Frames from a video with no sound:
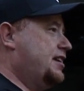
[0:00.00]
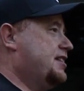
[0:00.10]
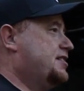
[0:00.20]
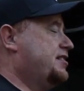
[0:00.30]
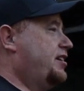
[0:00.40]

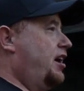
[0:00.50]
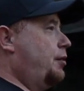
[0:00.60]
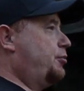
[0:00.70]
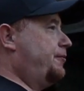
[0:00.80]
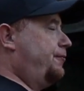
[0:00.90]
into the
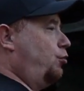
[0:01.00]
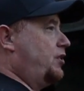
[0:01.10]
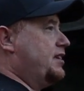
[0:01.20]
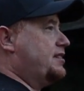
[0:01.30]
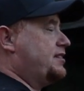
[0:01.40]
upper
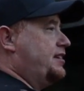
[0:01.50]
40s